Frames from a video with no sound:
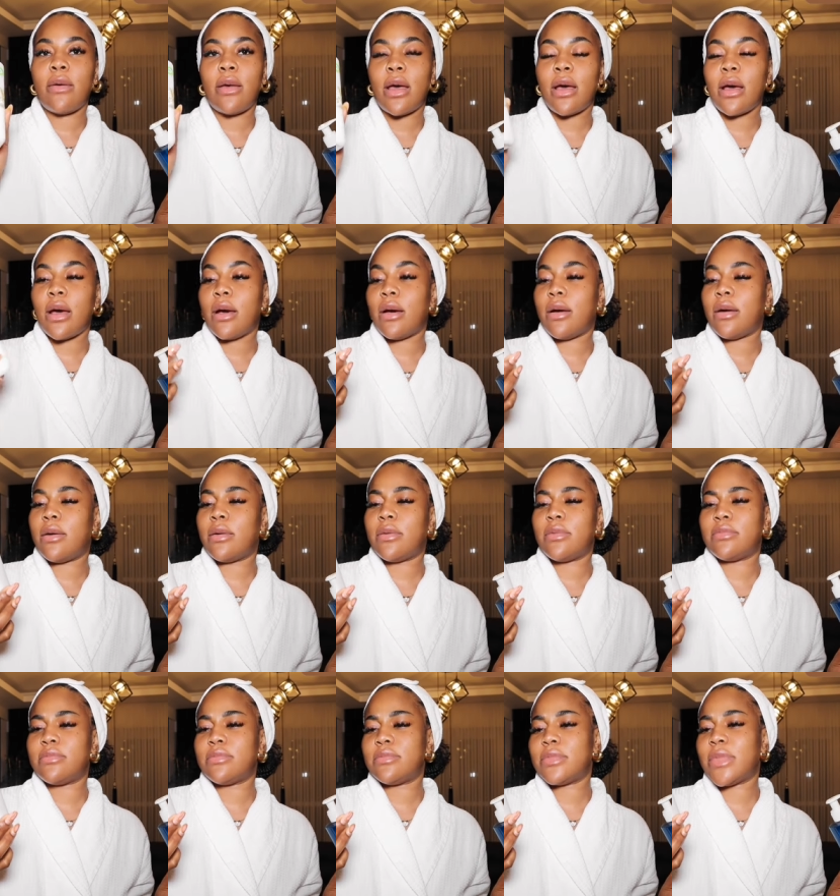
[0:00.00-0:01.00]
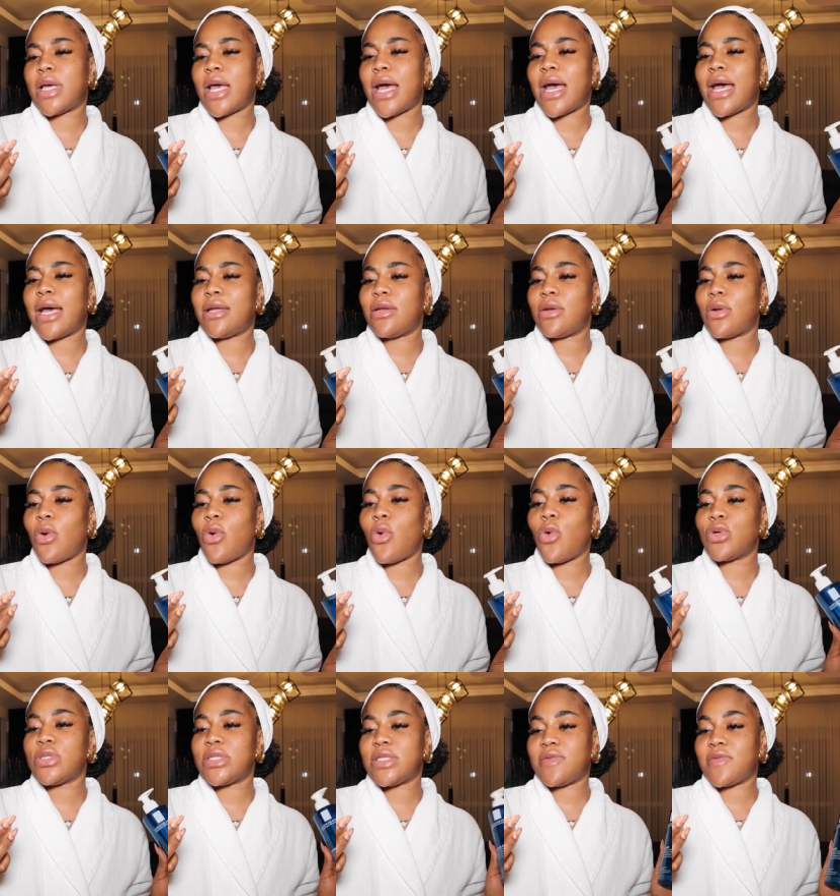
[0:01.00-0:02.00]
um, and
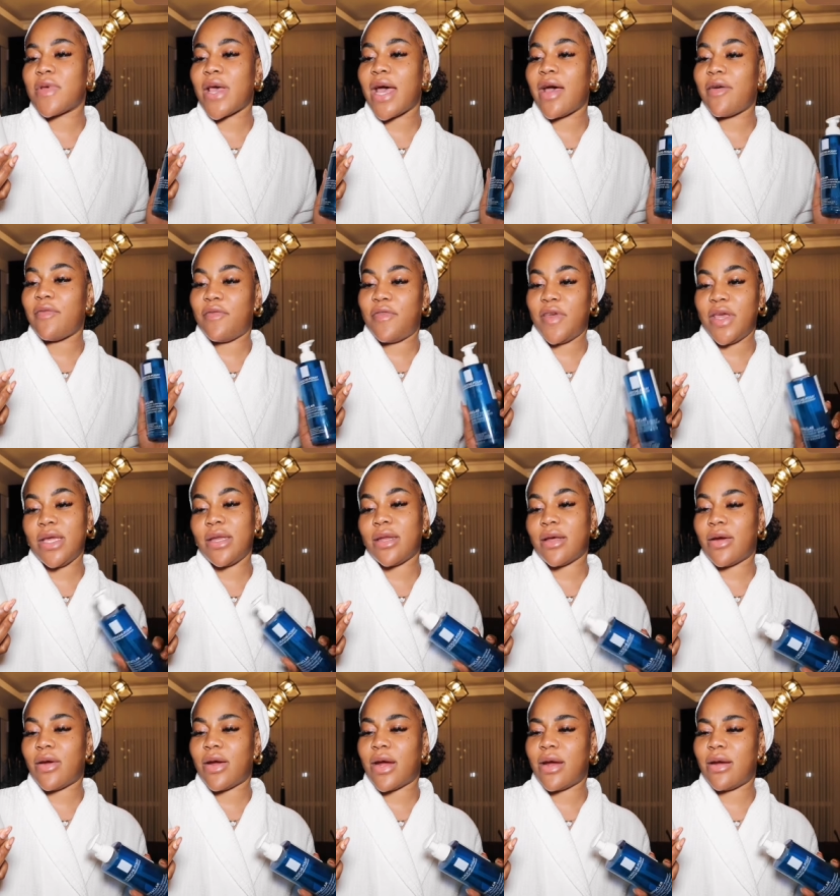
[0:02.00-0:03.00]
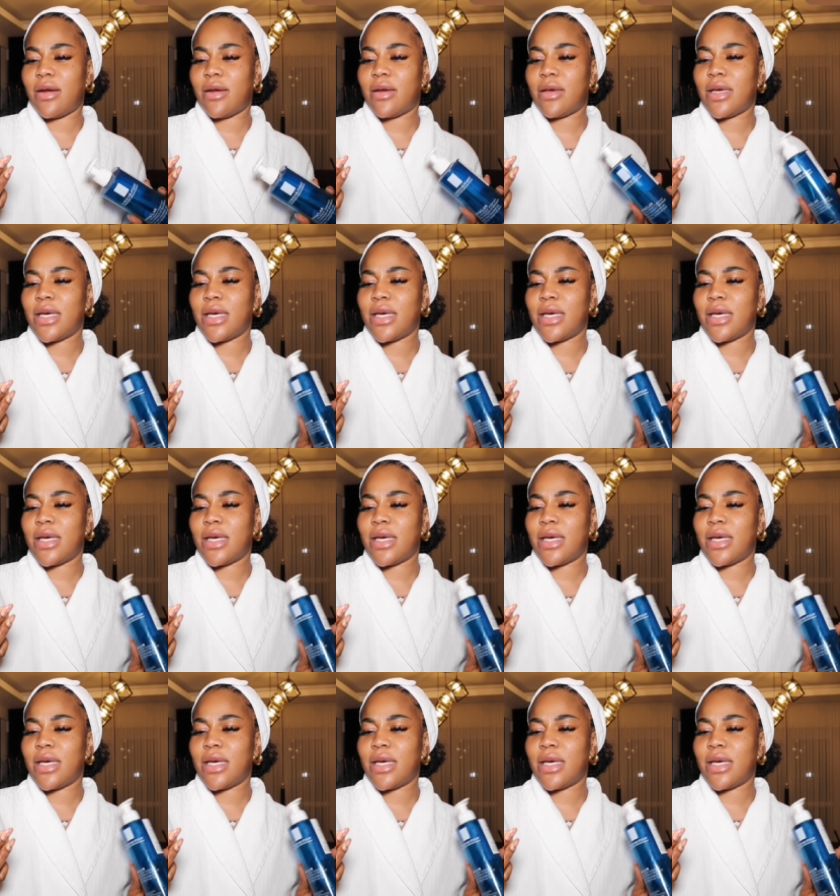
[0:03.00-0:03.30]
Oats Avena.